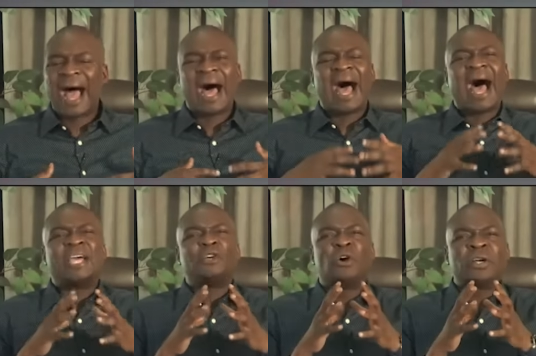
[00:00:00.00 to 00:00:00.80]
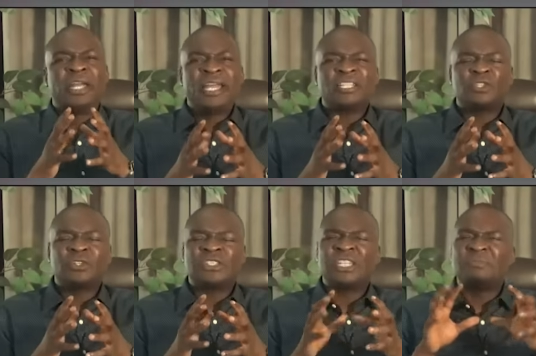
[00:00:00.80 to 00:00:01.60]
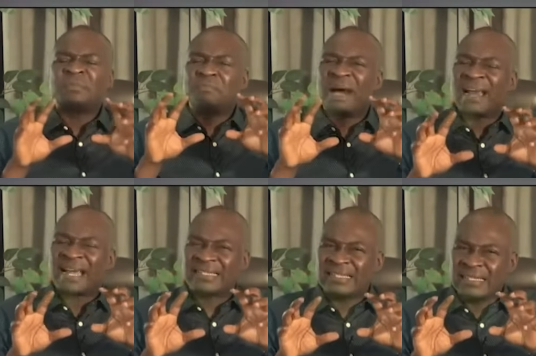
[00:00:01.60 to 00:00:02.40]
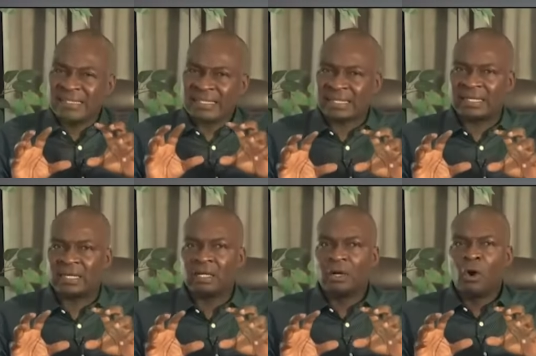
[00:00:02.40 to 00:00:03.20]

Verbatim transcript: Are, are your relationships parasitic